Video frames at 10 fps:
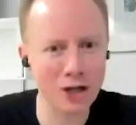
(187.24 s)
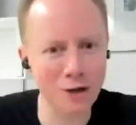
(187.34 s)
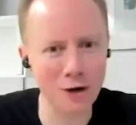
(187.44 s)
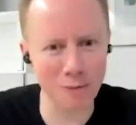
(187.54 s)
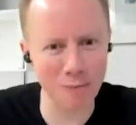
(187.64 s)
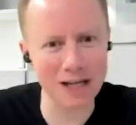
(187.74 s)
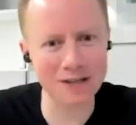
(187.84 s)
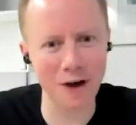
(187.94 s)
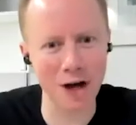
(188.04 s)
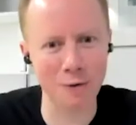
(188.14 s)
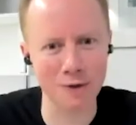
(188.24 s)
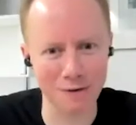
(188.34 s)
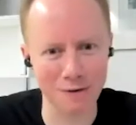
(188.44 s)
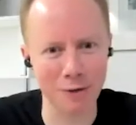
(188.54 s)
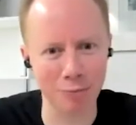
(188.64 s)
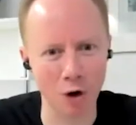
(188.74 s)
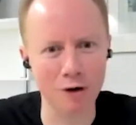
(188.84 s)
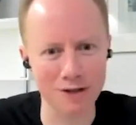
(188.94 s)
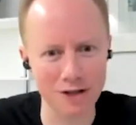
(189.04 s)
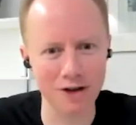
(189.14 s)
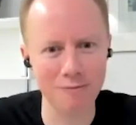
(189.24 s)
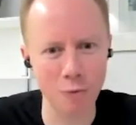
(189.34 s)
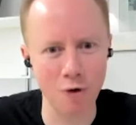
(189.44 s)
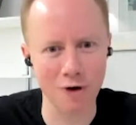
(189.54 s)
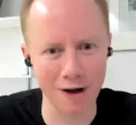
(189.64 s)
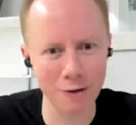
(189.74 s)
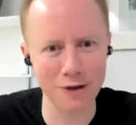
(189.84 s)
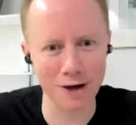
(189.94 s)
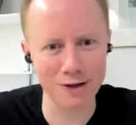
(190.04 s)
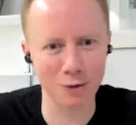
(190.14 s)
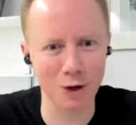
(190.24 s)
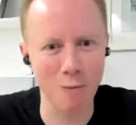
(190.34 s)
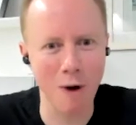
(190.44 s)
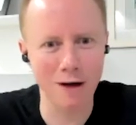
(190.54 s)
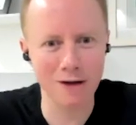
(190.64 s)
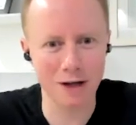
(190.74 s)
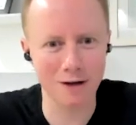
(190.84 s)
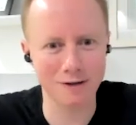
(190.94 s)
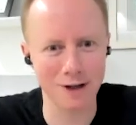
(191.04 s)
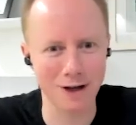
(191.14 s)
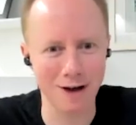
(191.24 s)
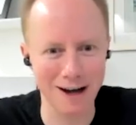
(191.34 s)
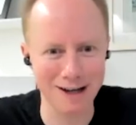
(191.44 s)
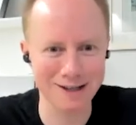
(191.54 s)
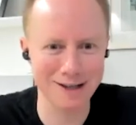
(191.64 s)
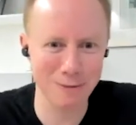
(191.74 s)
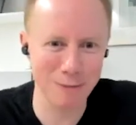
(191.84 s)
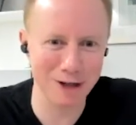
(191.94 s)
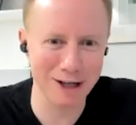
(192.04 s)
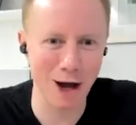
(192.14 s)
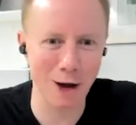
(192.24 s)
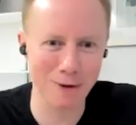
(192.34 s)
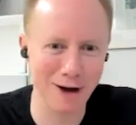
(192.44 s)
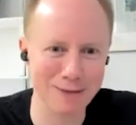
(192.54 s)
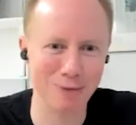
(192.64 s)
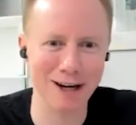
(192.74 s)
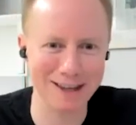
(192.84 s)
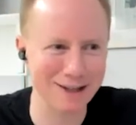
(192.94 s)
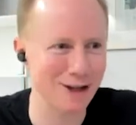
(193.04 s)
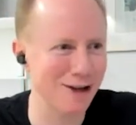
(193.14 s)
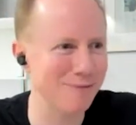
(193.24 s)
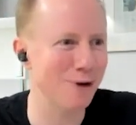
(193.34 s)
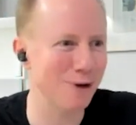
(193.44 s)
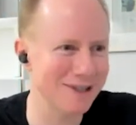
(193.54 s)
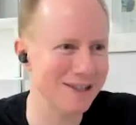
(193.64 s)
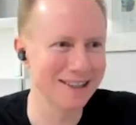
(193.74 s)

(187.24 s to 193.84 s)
thought the best photo was of the broken surfboard. I thought that was a real milestone for you guys, the ability to help guys break their surfboards.